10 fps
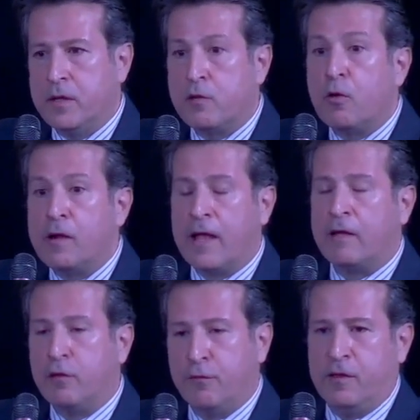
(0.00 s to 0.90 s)

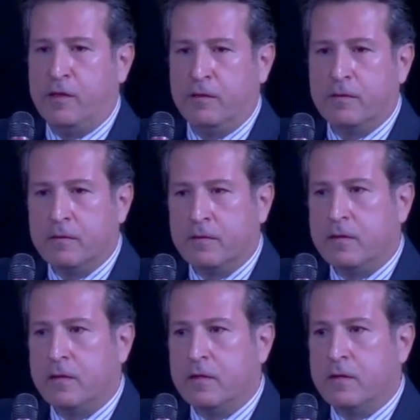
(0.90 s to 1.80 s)
collectively,
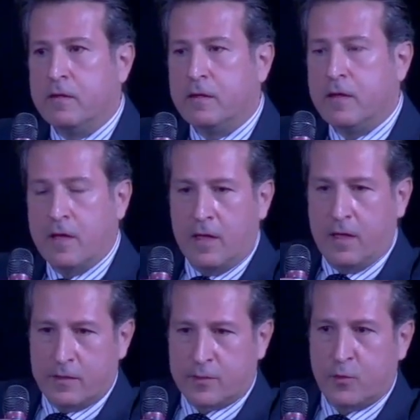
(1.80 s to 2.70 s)

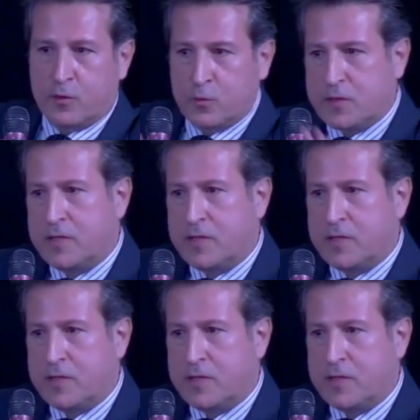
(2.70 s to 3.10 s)
to say